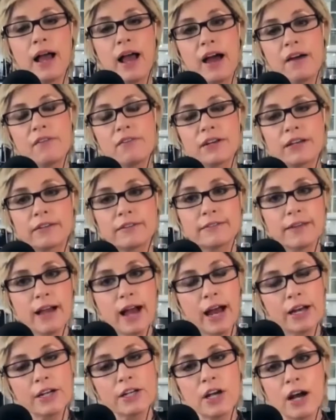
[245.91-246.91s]
having a
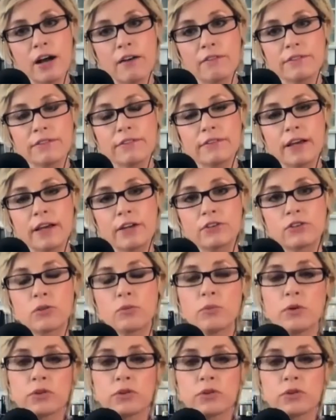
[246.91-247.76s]
side conversation,